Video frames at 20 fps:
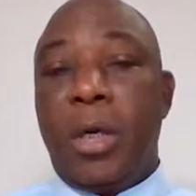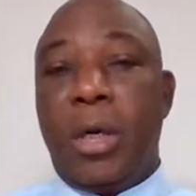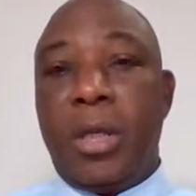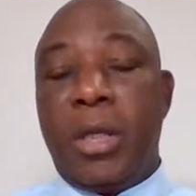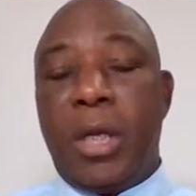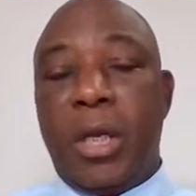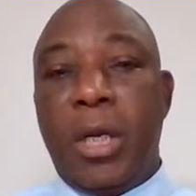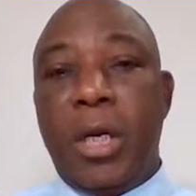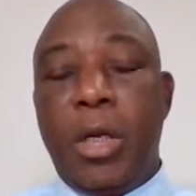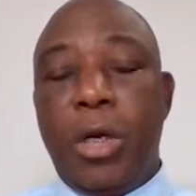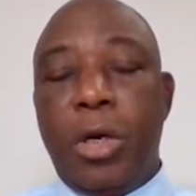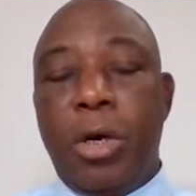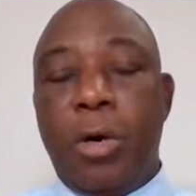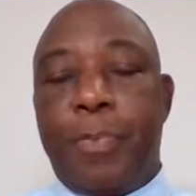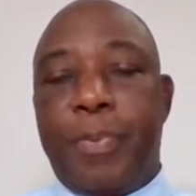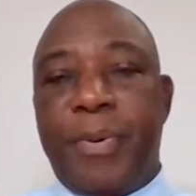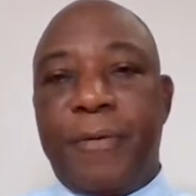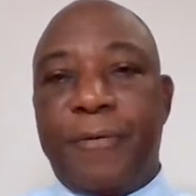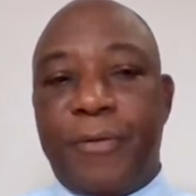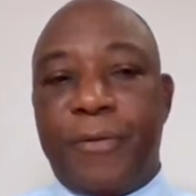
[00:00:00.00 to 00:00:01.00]
in the new
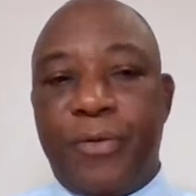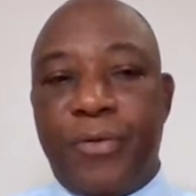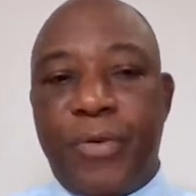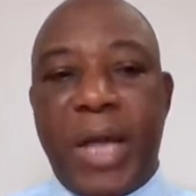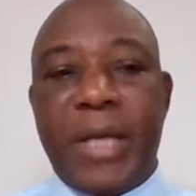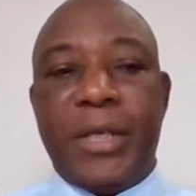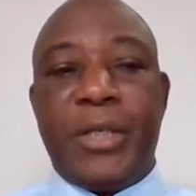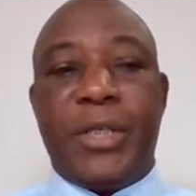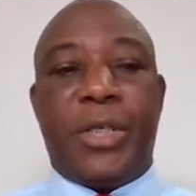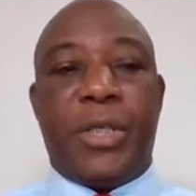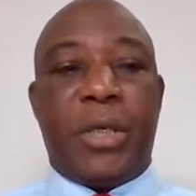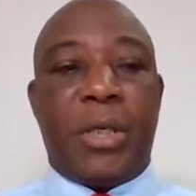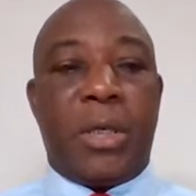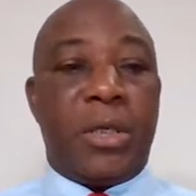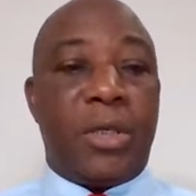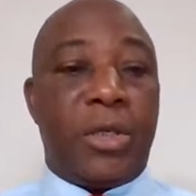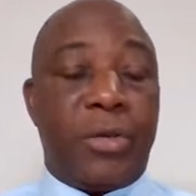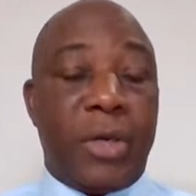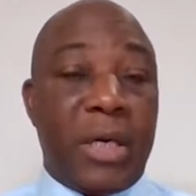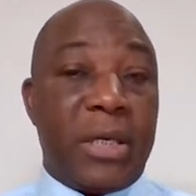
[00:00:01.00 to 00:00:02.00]

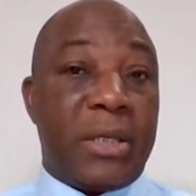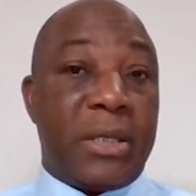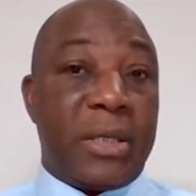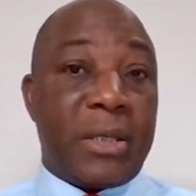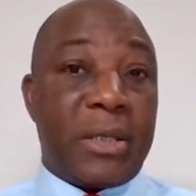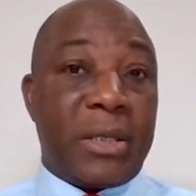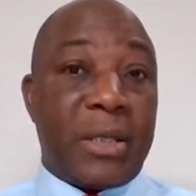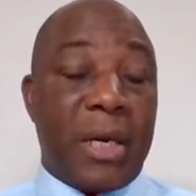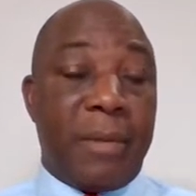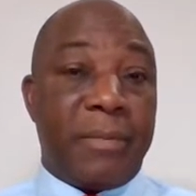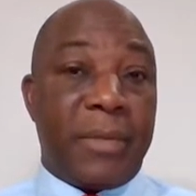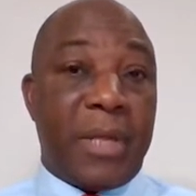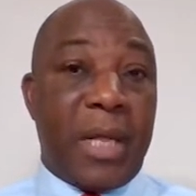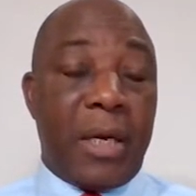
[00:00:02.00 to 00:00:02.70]
preferential trade system